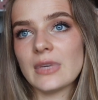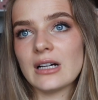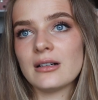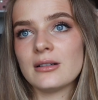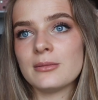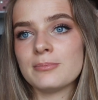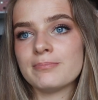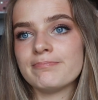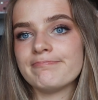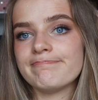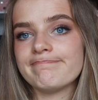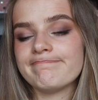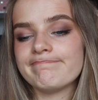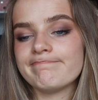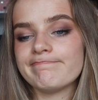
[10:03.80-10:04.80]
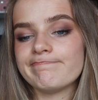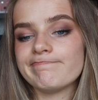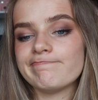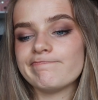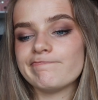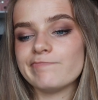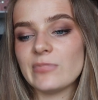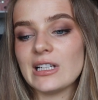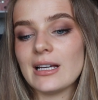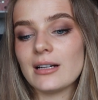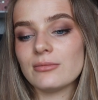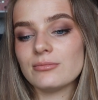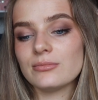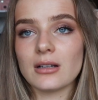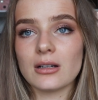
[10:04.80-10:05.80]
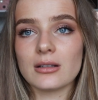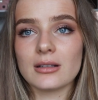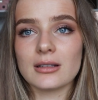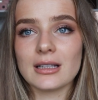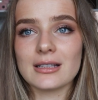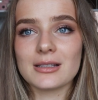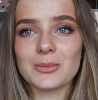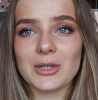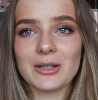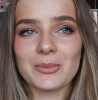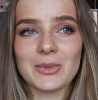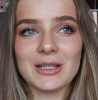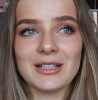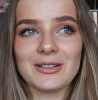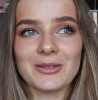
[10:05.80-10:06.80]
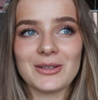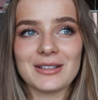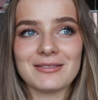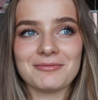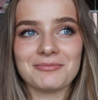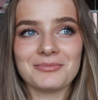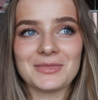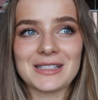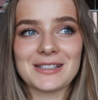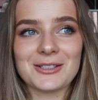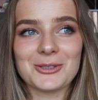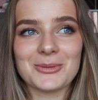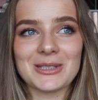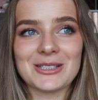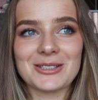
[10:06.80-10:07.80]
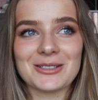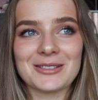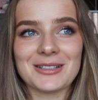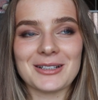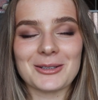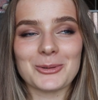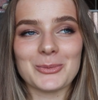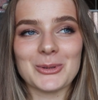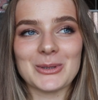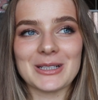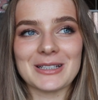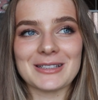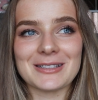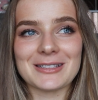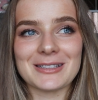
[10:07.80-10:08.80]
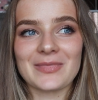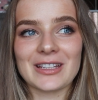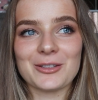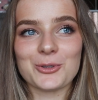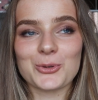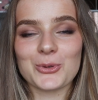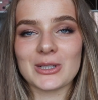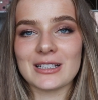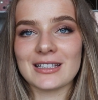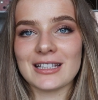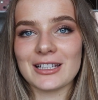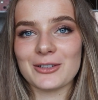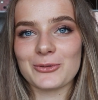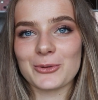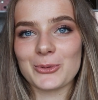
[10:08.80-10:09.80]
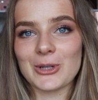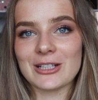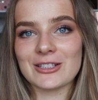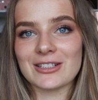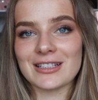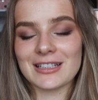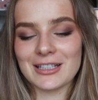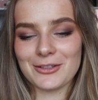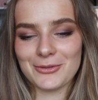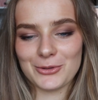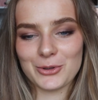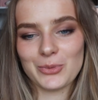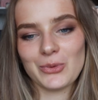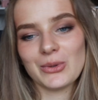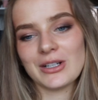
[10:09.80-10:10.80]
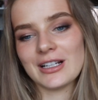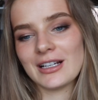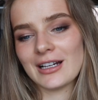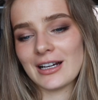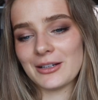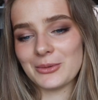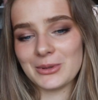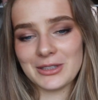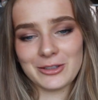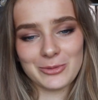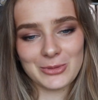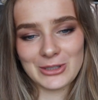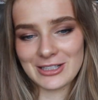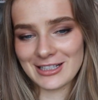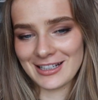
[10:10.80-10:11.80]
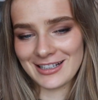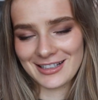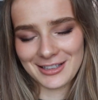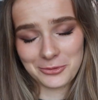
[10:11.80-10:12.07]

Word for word: Um, but yeah, uh, that's my opinion on the situation. I hope you guys enjoyed. Thank you for watching. Thank you for supporting. I really appreciate